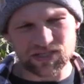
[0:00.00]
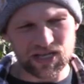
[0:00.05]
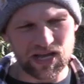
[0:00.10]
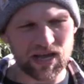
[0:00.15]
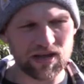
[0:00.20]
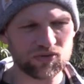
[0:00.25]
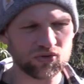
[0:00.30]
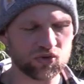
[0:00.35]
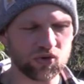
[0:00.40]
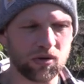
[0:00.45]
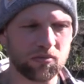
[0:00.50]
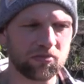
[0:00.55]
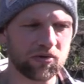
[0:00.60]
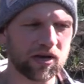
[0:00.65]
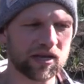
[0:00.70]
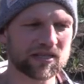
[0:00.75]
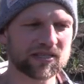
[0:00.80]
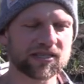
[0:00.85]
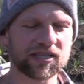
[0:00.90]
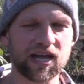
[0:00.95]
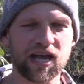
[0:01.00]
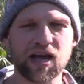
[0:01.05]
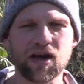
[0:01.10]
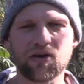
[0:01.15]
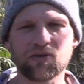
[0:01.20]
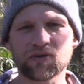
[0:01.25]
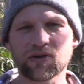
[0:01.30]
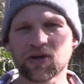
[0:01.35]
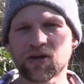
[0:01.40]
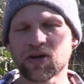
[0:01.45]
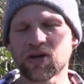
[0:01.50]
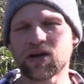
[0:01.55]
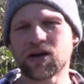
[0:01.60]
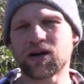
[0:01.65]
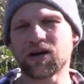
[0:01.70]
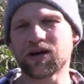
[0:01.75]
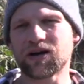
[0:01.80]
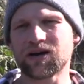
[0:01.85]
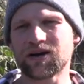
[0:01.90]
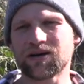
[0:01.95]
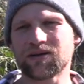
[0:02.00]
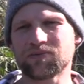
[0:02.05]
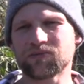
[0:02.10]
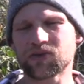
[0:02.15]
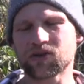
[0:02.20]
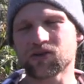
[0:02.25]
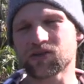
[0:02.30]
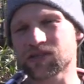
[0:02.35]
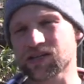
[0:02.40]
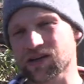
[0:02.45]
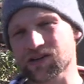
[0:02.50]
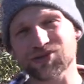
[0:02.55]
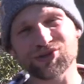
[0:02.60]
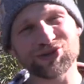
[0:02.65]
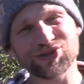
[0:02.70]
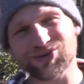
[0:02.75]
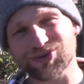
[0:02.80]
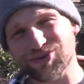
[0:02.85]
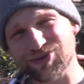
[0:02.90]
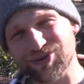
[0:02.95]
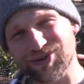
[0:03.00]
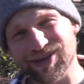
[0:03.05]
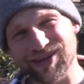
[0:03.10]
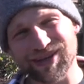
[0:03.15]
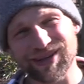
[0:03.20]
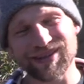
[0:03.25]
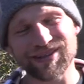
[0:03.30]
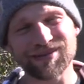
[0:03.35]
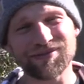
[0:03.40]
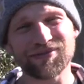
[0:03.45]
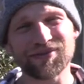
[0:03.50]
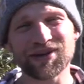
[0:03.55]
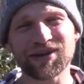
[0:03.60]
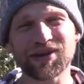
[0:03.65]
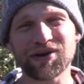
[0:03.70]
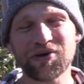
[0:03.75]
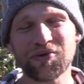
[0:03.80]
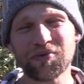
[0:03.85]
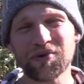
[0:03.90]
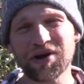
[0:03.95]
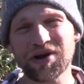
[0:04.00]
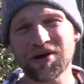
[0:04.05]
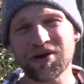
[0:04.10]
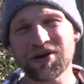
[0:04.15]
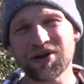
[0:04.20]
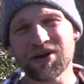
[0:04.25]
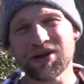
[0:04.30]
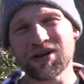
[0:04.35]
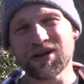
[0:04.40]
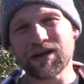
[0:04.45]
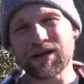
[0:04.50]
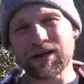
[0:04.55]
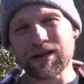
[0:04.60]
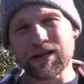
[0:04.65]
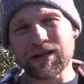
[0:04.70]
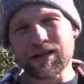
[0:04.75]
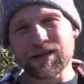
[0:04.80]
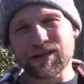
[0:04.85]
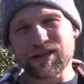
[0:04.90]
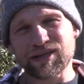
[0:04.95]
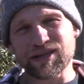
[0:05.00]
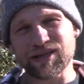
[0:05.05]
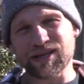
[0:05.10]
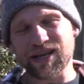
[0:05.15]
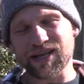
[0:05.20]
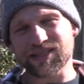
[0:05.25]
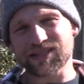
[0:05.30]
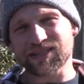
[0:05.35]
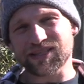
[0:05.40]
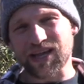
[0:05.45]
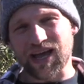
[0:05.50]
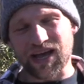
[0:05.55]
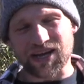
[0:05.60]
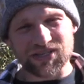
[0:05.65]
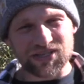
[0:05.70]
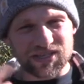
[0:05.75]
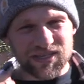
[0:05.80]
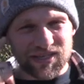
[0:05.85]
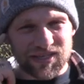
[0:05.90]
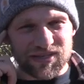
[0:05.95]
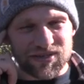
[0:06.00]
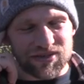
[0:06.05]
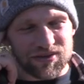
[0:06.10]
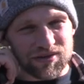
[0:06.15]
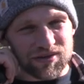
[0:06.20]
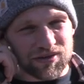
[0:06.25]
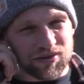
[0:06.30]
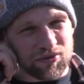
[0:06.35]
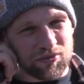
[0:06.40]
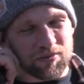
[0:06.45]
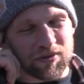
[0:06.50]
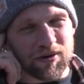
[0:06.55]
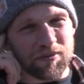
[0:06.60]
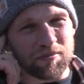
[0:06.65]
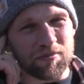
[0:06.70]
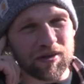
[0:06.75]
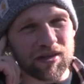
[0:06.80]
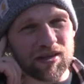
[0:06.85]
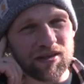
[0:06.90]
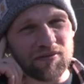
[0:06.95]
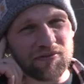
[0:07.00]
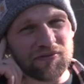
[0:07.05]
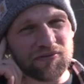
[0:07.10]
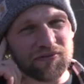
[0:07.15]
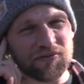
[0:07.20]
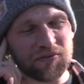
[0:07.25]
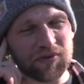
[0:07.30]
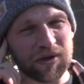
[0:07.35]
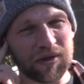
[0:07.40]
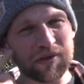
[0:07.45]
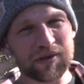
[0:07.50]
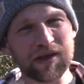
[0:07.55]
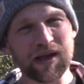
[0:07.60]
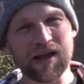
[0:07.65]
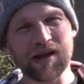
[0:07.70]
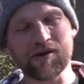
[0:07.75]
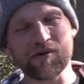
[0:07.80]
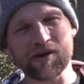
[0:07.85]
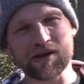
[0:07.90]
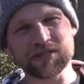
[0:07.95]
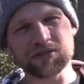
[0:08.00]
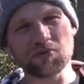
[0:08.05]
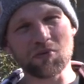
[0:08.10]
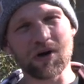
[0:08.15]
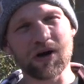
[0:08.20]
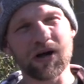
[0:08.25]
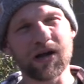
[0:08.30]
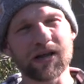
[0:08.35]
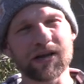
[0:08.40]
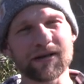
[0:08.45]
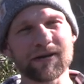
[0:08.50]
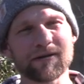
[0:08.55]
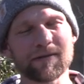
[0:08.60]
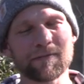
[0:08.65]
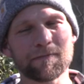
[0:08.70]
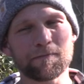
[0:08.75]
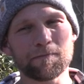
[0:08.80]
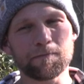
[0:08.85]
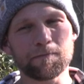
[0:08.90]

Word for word: sound, drum break sound um, he tells the story in the video where he gets actually into a little bit of beef with KRS-One